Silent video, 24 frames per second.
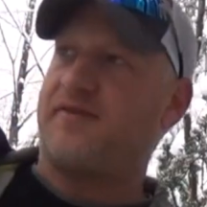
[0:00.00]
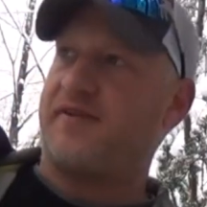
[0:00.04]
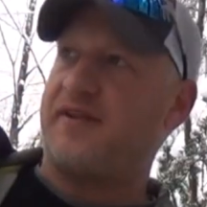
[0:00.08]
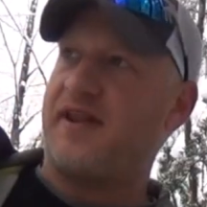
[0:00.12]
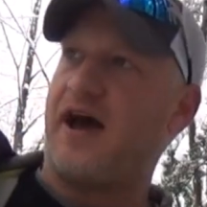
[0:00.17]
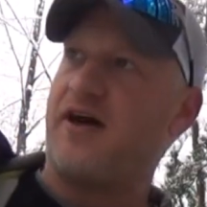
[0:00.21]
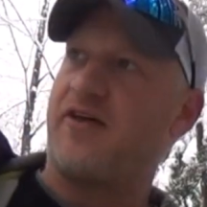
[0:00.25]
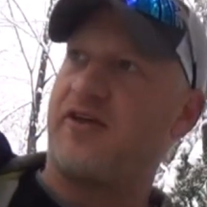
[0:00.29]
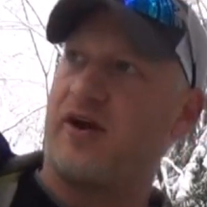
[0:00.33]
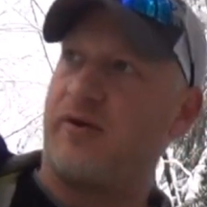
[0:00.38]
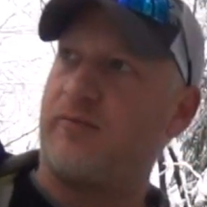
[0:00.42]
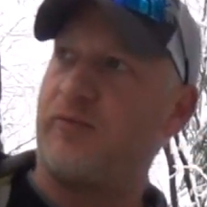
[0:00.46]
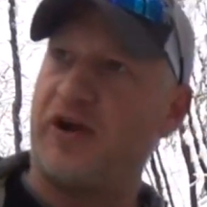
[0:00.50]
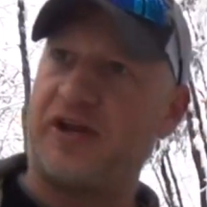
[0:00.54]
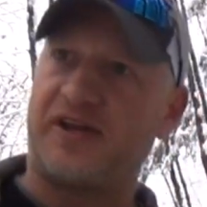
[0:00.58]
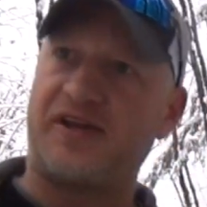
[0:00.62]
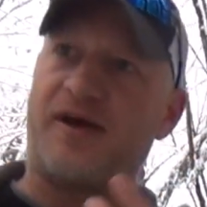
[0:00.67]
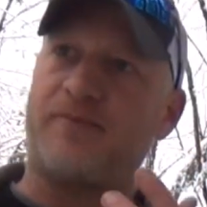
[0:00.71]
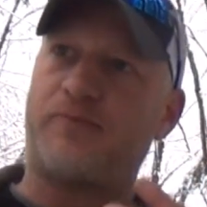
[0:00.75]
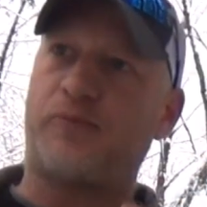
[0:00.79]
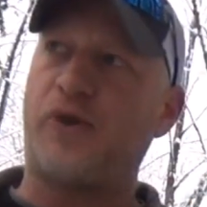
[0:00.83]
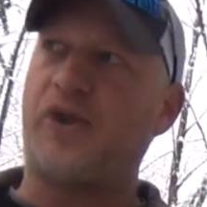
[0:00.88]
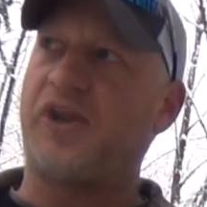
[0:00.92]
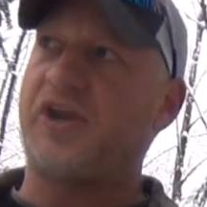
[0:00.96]
now that I'm rigged
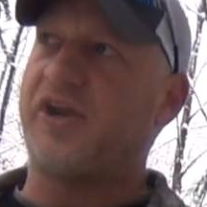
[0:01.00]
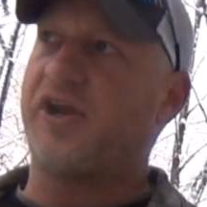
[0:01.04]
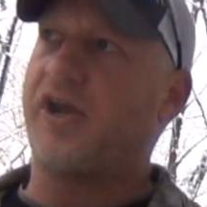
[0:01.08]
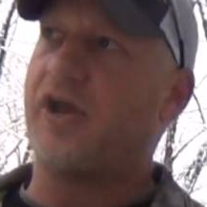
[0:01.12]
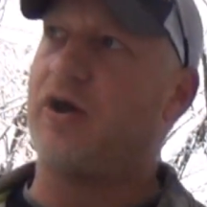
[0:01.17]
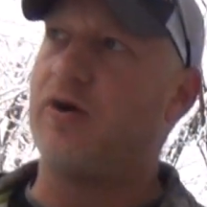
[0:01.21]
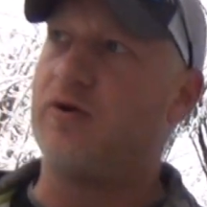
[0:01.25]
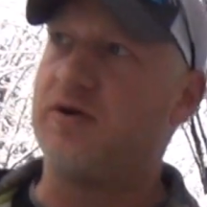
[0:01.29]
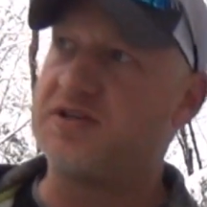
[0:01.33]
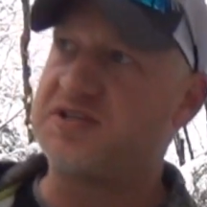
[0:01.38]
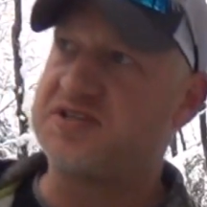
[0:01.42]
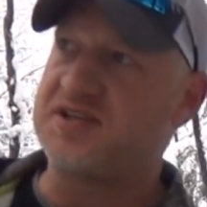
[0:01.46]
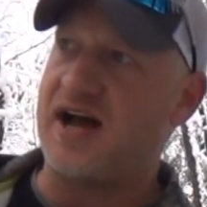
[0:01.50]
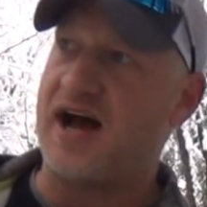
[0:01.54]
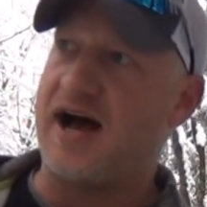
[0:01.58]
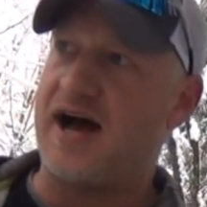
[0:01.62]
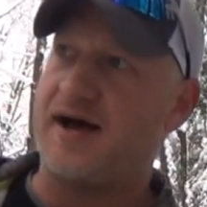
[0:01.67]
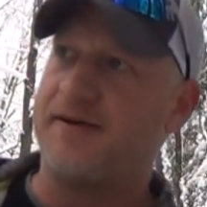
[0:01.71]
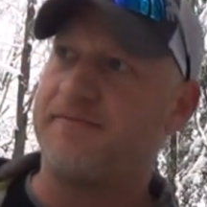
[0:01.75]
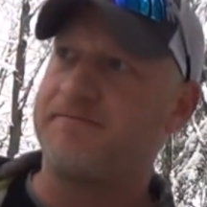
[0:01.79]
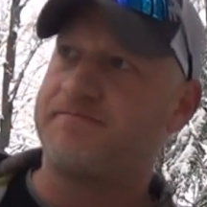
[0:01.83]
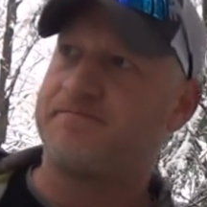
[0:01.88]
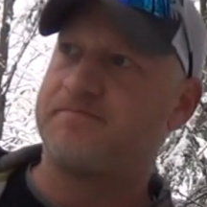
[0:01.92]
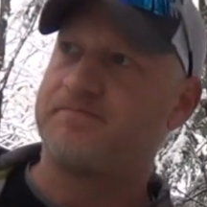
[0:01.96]
up ready to go, is
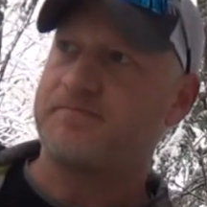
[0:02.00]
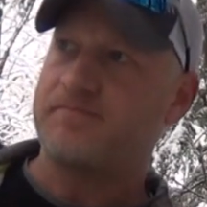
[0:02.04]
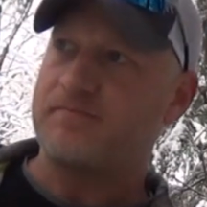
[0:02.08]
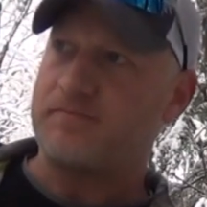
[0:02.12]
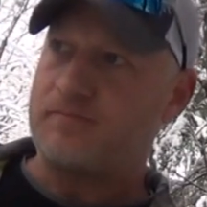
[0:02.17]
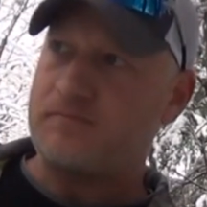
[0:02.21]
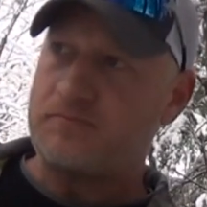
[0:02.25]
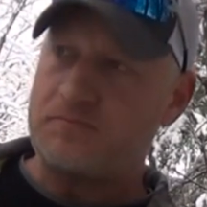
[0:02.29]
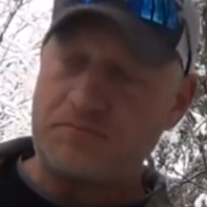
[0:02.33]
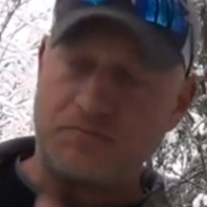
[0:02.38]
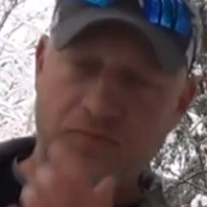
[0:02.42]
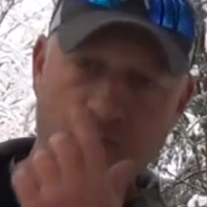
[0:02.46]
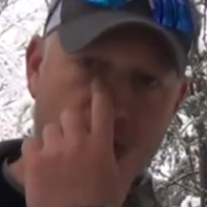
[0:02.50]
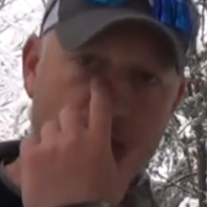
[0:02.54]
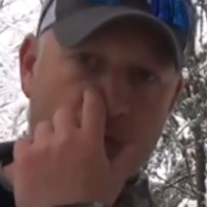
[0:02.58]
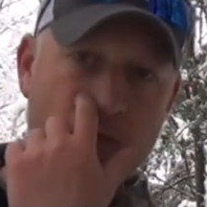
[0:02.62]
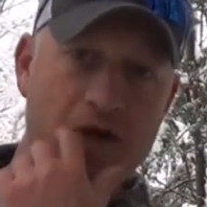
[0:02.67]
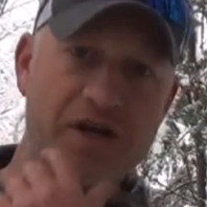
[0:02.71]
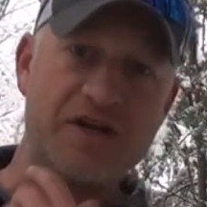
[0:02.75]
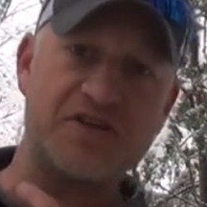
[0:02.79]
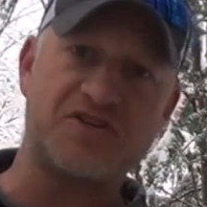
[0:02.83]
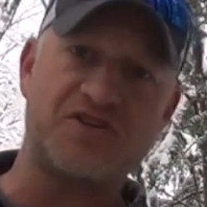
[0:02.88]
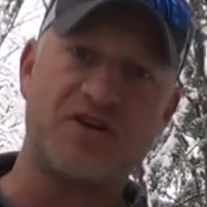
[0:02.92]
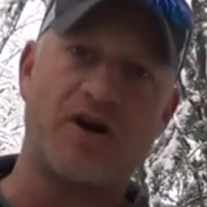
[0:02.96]
we
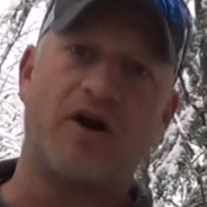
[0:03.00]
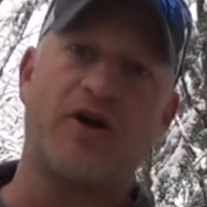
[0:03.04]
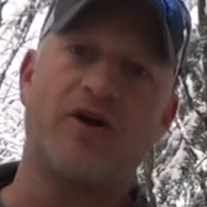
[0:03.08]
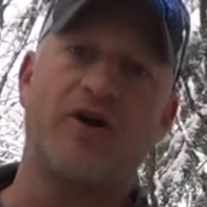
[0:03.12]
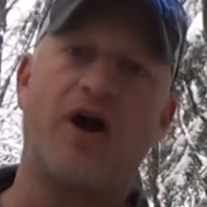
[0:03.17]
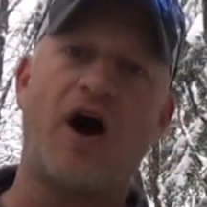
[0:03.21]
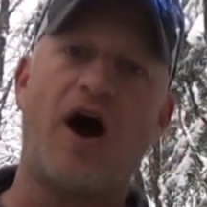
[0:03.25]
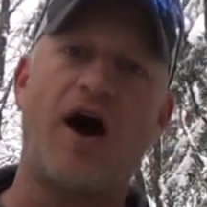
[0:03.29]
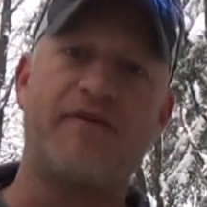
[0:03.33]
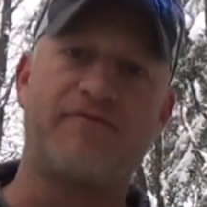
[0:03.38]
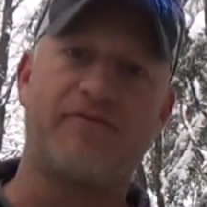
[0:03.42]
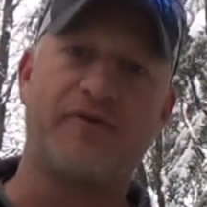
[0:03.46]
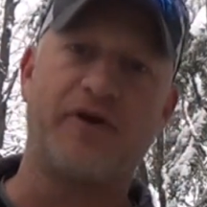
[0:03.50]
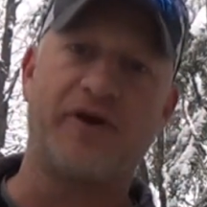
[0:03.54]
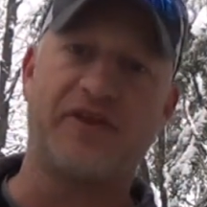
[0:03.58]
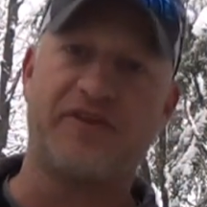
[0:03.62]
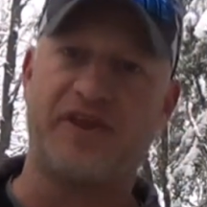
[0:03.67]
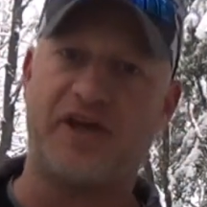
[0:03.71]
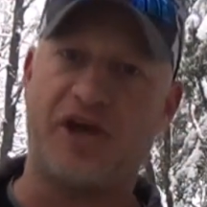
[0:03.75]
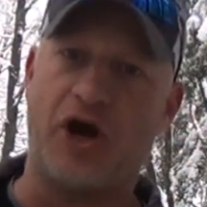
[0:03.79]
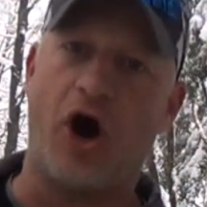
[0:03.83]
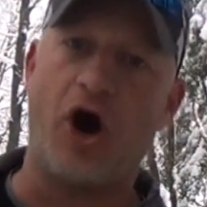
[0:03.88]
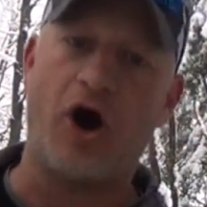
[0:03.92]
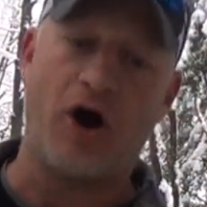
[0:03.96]
just started offering
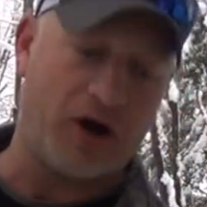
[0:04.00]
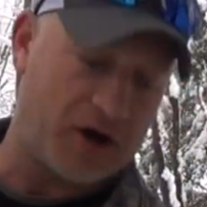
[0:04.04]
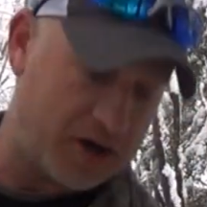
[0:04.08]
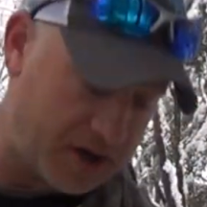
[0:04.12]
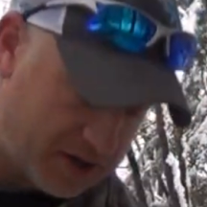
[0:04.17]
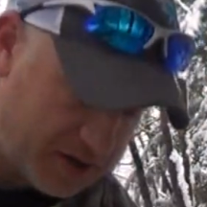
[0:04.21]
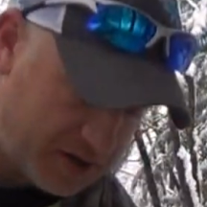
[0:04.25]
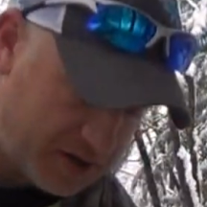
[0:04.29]
the arc,